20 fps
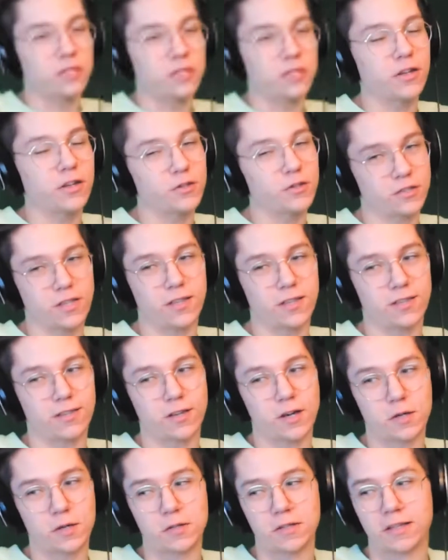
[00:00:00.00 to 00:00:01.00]
funny you say like
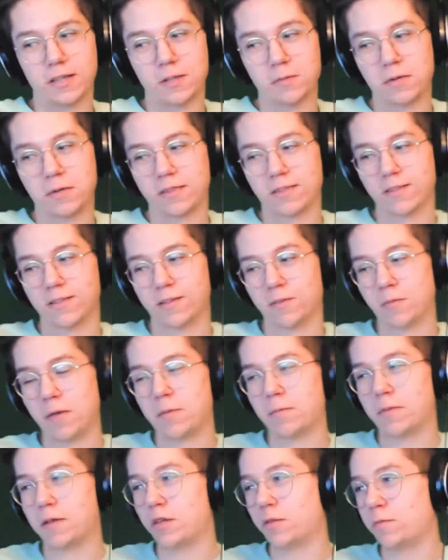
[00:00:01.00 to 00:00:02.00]
talking to like about the
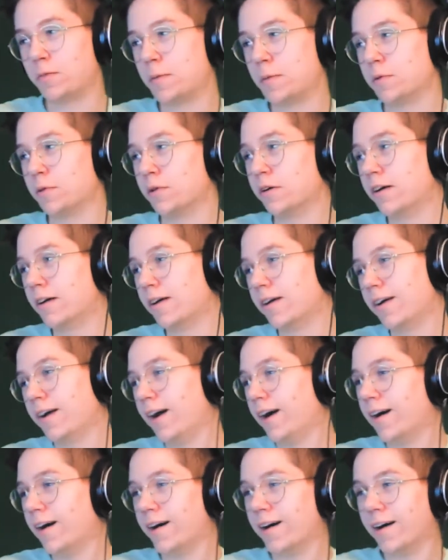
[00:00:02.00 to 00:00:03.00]
main menu people,
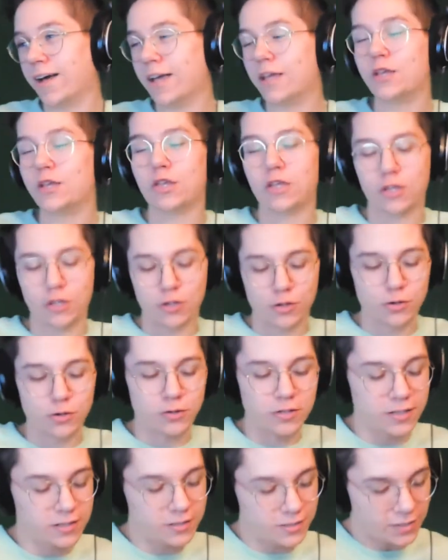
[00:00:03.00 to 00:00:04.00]
and you
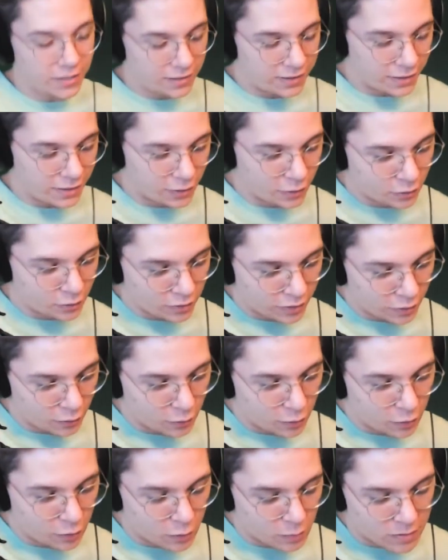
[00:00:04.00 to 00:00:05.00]
did say like
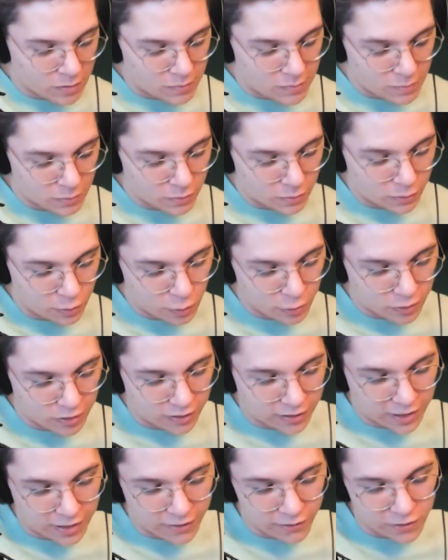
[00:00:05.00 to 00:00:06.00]
when you meet people and you're
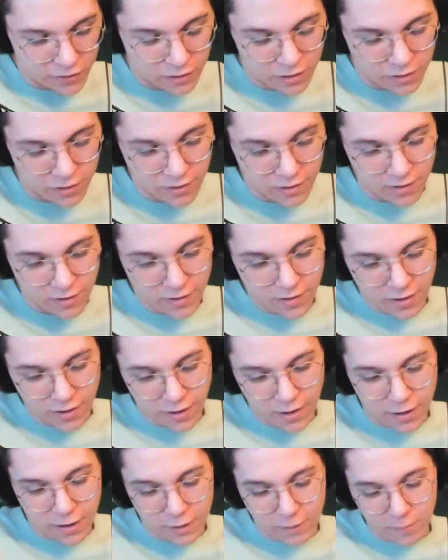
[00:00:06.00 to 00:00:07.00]
like kind of in awe.
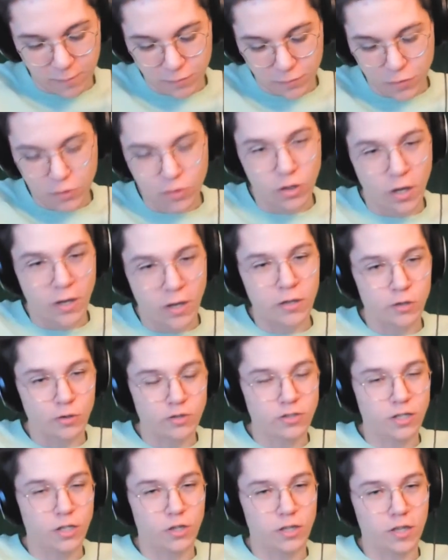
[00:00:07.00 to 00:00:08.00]
Yeah, you
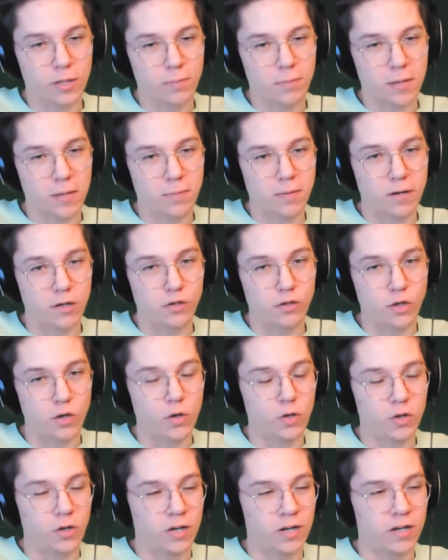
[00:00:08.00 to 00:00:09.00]
say you like main menu. Do you
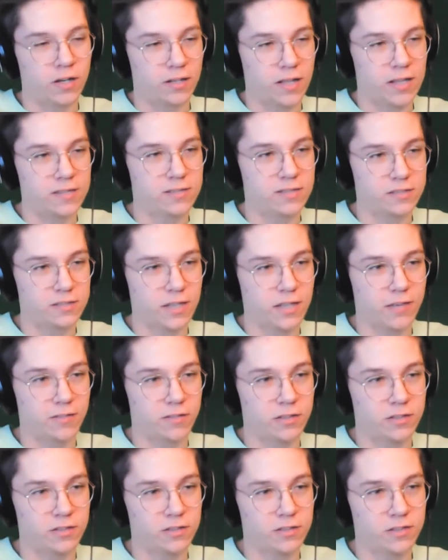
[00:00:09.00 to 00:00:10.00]
know Alaskan Savage?